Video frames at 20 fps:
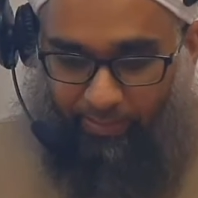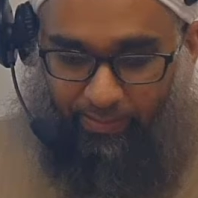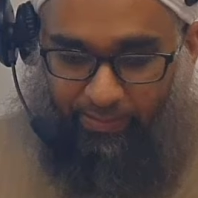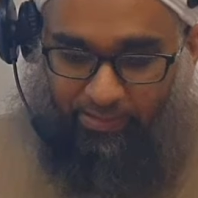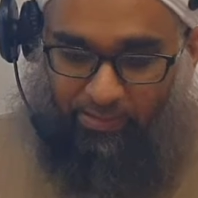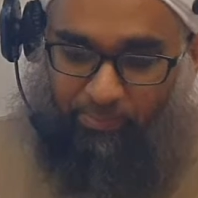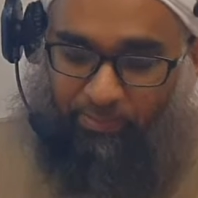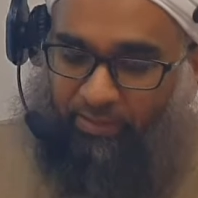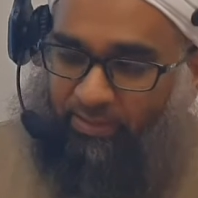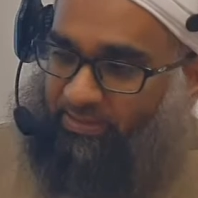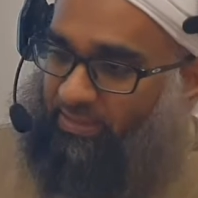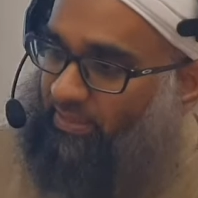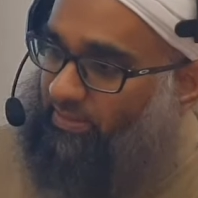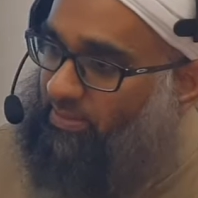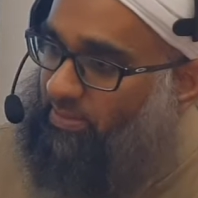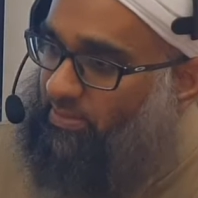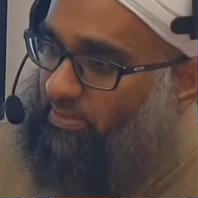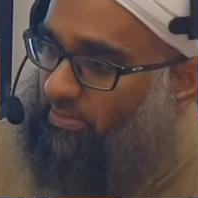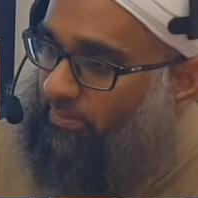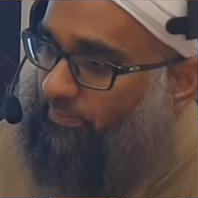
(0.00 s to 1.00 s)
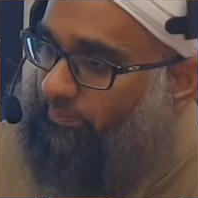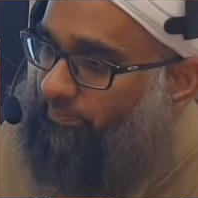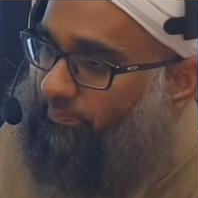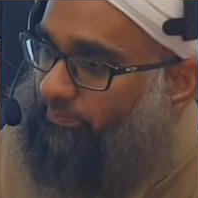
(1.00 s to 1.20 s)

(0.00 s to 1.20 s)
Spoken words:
Does everybody understand this?